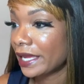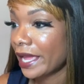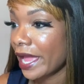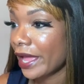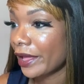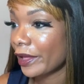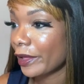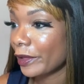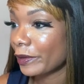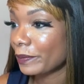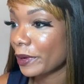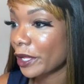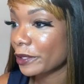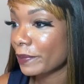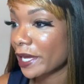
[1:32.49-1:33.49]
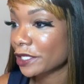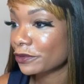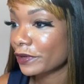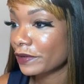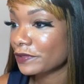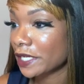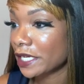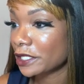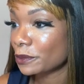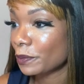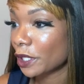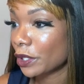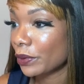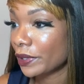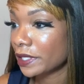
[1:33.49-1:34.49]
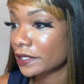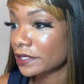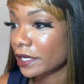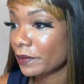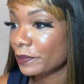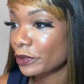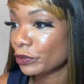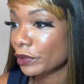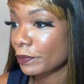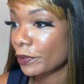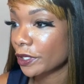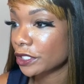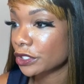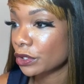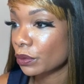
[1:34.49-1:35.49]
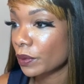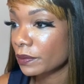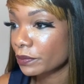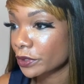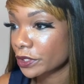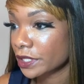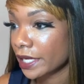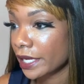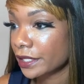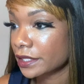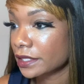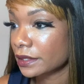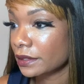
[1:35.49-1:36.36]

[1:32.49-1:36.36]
On the past 5 days, Bitcoin is up 3.21%,